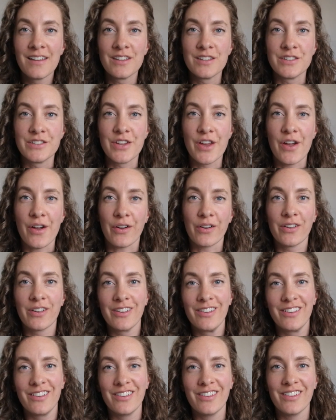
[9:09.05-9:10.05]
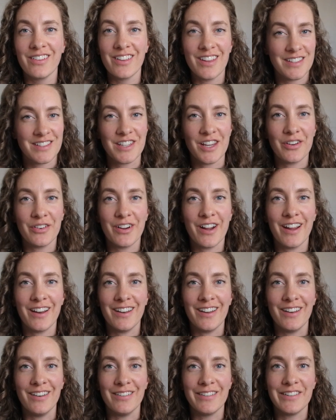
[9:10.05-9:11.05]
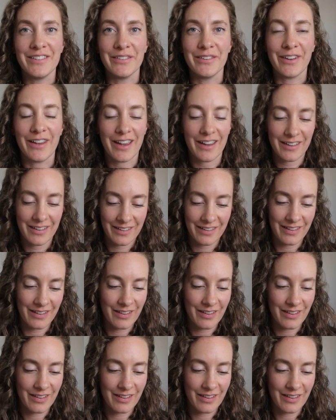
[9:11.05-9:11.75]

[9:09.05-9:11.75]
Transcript: So, let's get right into it.